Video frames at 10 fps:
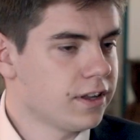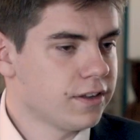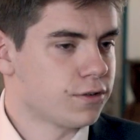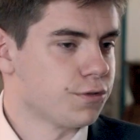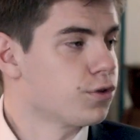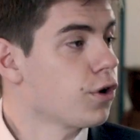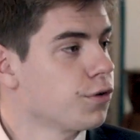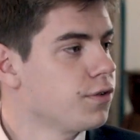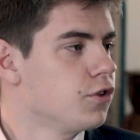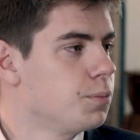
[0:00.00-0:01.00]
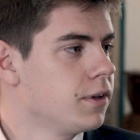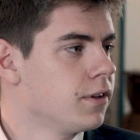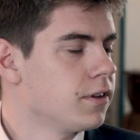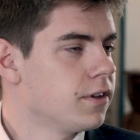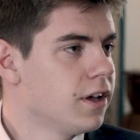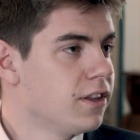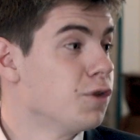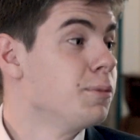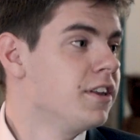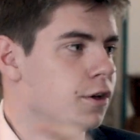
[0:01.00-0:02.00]
So photography has been the
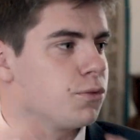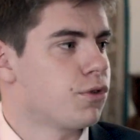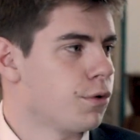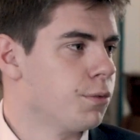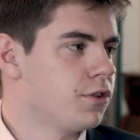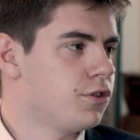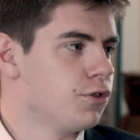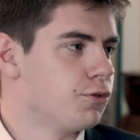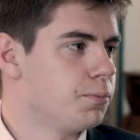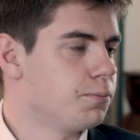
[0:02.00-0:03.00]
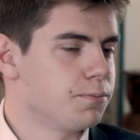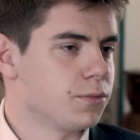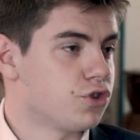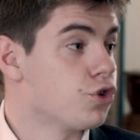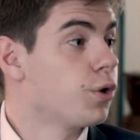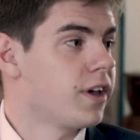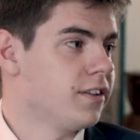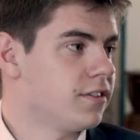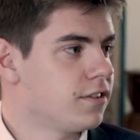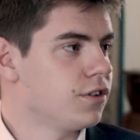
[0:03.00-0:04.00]
medium through which you've
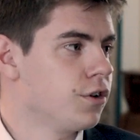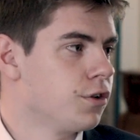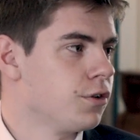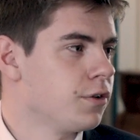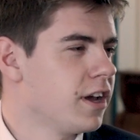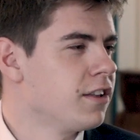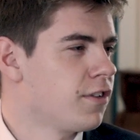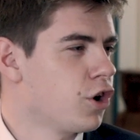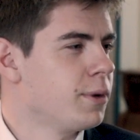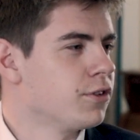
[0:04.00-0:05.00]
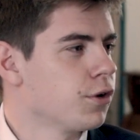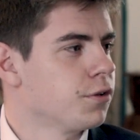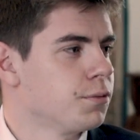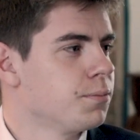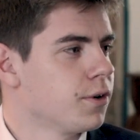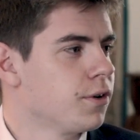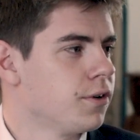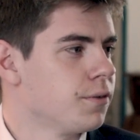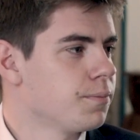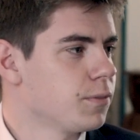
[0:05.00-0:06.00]
showcased your environmentalism
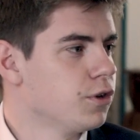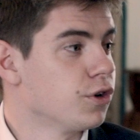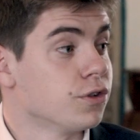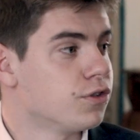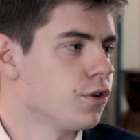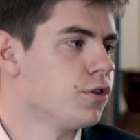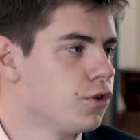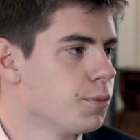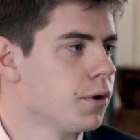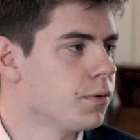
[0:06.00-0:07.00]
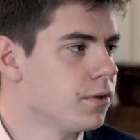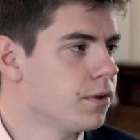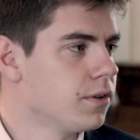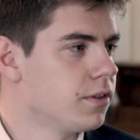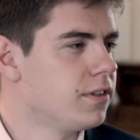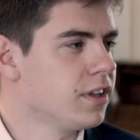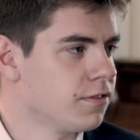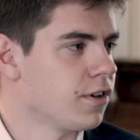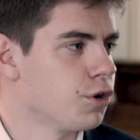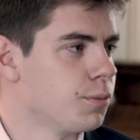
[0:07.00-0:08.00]
or your concerns about the
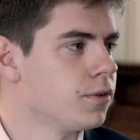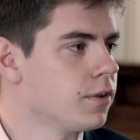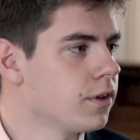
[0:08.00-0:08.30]
environment.